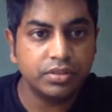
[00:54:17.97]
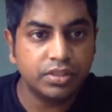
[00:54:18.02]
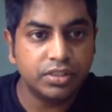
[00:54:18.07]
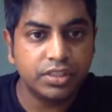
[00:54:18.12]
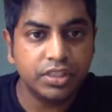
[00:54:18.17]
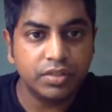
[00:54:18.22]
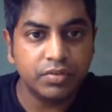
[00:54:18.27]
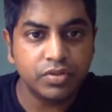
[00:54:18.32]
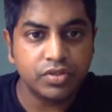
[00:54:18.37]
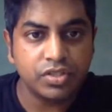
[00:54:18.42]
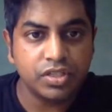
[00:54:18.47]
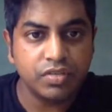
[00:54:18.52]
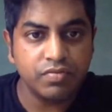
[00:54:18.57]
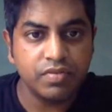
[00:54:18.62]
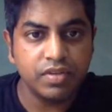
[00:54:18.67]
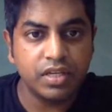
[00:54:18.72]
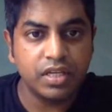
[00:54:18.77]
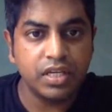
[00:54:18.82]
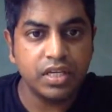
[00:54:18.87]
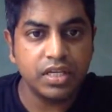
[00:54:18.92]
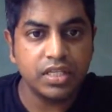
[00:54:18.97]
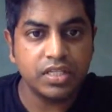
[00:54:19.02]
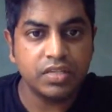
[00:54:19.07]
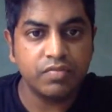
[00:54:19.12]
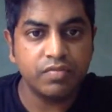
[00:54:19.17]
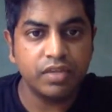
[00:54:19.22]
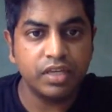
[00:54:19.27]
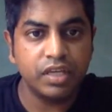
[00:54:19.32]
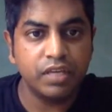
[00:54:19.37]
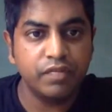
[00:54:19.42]
JoSee wiki is
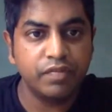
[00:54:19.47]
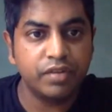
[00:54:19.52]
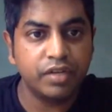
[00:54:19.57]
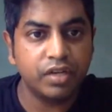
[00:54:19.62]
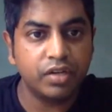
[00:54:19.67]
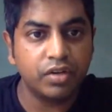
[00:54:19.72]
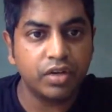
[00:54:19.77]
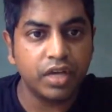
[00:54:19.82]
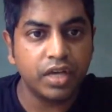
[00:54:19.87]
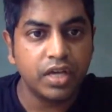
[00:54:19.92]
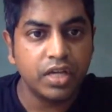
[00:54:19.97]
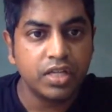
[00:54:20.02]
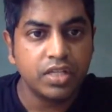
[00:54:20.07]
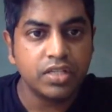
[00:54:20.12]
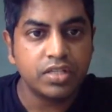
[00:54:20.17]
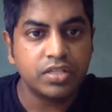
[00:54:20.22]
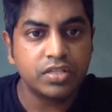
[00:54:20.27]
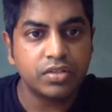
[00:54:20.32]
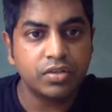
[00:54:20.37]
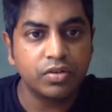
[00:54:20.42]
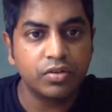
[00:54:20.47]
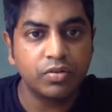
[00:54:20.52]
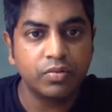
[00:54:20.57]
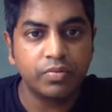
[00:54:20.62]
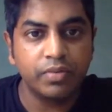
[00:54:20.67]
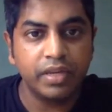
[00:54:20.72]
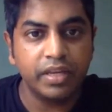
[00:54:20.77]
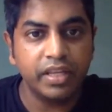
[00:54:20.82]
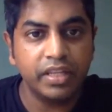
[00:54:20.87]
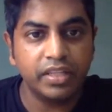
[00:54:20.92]
a wiki for, okay.
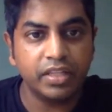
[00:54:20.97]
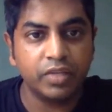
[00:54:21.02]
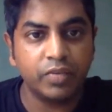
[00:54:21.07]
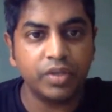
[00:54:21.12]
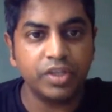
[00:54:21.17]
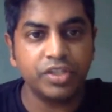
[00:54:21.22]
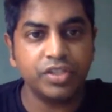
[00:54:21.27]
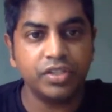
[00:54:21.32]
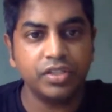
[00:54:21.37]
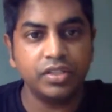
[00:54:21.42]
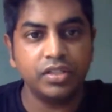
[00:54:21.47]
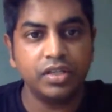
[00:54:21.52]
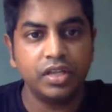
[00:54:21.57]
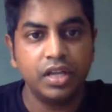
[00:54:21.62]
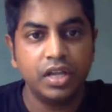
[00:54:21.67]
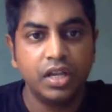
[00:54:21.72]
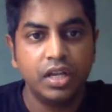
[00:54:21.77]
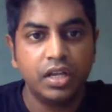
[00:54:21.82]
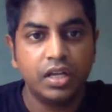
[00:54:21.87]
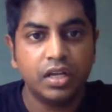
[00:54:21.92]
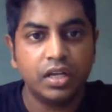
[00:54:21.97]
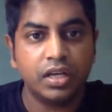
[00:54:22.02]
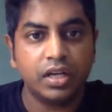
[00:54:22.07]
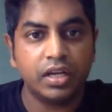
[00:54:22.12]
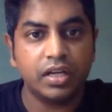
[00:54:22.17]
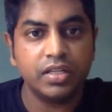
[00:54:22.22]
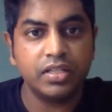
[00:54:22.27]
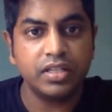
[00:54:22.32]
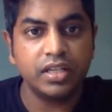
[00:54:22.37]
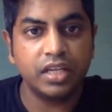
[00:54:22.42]
So any other question?
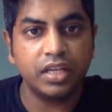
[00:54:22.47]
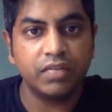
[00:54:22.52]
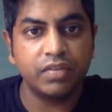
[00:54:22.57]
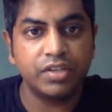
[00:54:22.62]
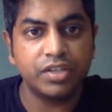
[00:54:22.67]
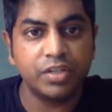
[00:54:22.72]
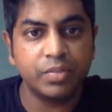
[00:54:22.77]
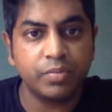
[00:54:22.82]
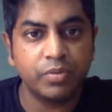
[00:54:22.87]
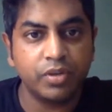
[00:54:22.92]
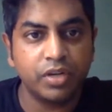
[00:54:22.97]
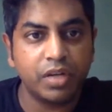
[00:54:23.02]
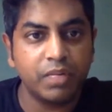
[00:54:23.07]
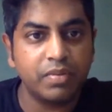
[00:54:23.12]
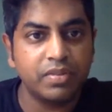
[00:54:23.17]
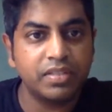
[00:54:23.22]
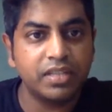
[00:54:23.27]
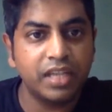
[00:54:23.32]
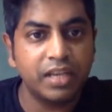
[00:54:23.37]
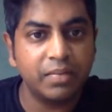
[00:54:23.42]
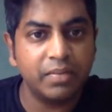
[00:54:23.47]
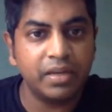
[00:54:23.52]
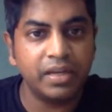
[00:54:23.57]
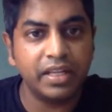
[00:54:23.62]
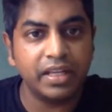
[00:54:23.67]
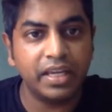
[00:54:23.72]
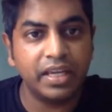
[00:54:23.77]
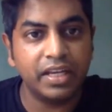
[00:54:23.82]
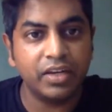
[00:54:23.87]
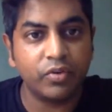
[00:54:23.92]
Currency conversion program
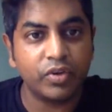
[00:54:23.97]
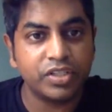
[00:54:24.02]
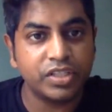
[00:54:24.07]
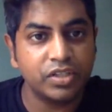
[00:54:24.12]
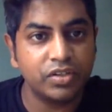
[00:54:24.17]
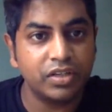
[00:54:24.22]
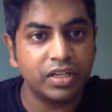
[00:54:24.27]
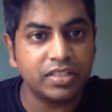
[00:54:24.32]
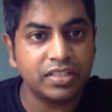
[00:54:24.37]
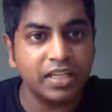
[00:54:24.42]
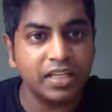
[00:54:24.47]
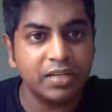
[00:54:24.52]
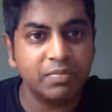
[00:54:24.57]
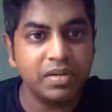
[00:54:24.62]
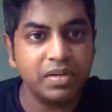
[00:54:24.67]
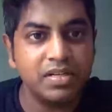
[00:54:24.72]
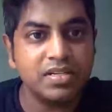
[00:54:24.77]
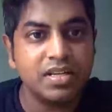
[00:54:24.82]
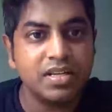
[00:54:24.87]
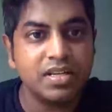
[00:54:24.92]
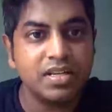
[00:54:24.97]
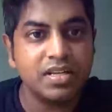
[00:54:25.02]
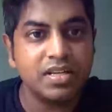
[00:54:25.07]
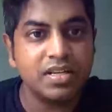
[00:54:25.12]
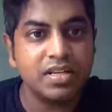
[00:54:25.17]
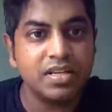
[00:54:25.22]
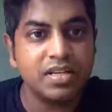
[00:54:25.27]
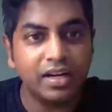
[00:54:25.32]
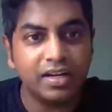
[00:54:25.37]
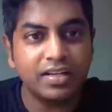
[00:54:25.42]
assignment, again, question on assignment.
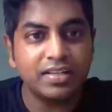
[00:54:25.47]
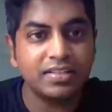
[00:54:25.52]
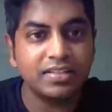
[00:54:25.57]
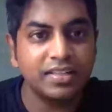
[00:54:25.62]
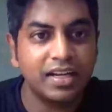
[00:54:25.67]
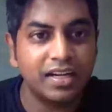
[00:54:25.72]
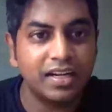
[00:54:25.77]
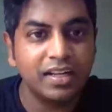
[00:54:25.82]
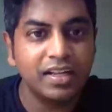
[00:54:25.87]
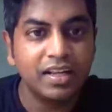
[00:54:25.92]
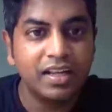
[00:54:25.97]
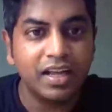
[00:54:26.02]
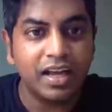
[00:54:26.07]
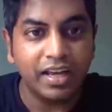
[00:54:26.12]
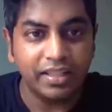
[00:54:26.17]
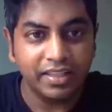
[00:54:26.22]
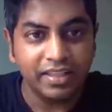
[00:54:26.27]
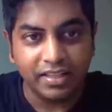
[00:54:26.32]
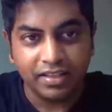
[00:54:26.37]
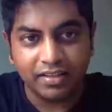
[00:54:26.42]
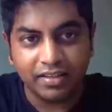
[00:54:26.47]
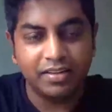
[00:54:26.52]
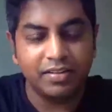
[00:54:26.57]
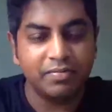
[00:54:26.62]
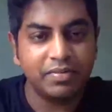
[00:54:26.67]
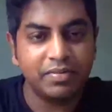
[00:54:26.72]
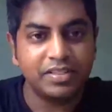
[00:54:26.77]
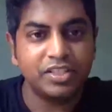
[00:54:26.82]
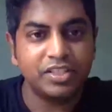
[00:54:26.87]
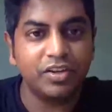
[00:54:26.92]
We'll address that. I think
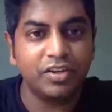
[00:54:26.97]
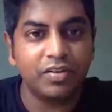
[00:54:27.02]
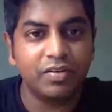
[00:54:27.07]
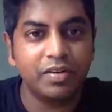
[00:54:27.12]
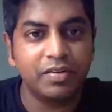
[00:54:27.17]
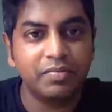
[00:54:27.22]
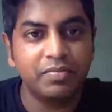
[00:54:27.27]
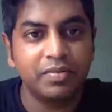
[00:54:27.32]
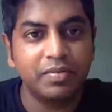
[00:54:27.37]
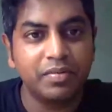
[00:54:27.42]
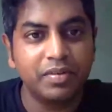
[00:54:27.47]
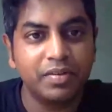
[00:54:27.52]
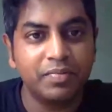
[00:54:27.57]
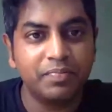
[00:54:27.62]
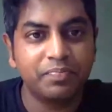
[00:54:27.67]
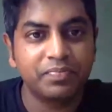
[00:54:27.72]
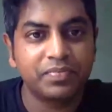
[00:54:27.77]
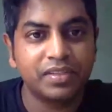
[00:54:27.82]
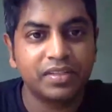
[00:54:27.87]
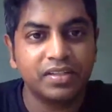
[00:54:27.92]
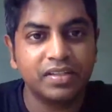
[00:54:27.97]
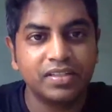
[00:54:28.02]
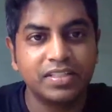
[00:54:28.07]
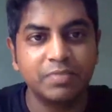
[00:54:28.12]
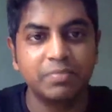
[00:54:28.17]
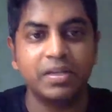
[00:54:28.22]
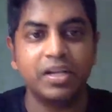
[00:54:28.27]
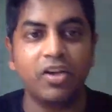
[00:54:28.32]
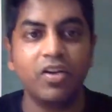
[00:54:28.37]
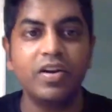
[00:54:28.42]

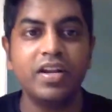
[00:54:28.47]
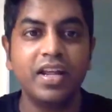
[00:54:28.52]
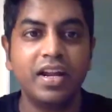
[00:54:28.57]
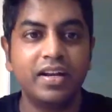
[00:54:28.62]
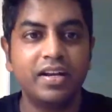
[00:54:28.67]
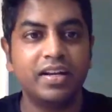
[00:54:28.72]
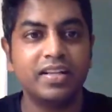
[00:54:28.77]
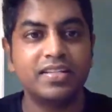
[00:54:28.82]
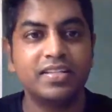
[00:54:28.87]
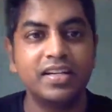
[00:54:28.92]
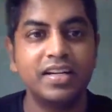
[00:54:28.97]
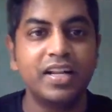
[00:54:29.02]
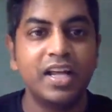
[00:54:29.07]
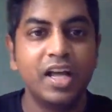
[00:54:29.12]
Simran already addressed it.